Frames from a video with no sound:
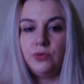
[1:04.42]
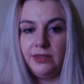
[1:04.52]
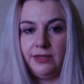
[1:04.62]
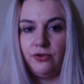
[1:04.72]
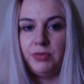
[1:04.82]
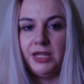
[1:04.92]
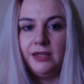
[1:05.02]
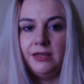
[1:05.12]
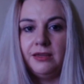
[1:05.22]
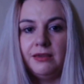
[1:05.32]
therapy,
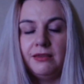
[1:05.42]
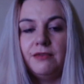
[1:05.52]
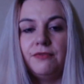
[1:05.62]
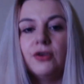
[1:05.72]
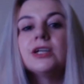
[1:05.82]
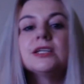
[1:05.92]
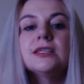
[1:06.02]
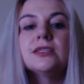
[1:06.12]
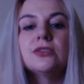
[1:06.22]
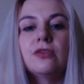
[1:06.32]
the focus
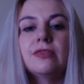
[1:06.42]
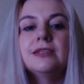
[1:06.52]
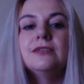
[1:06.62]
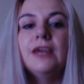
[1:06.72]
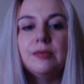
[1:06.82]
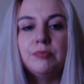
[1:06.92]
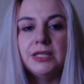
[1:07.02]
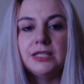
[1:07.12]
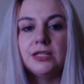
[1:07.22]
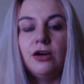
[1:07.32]
is on the
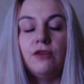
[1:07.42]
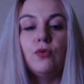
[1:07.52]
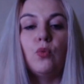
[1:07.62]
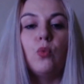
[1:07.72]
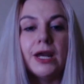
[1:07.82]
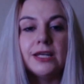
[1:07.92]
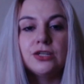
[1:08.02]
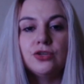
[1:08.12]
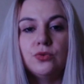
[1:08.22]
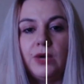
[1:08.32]
development of a
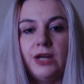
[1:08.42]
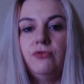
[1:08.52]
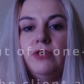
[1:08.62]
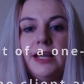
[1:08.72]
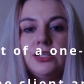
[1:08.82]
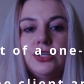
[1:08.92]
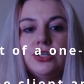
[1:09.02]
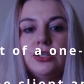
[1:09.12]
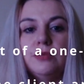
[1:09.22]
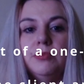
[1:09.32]
one-to-one
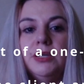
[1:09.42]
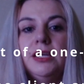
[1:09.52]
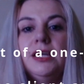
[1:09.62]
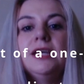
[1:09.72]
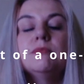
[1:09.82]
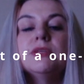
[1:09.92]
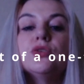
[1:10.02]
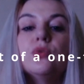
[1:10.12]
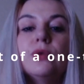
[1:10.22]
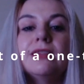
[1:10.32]
relationship
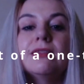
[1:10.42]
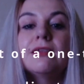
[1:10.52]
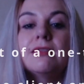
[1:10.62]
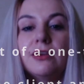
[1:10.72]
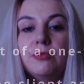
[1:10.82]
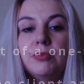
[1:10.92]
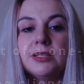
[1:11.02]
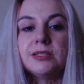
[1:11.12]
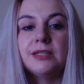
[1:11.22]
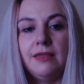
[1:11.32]
between the
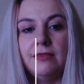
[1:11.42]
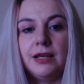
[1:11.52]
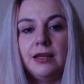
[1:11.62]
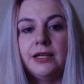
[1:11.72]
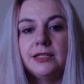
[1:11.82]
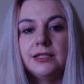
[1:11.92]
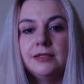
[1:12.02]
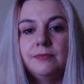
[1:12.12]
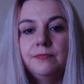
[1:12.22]
therapist and the client.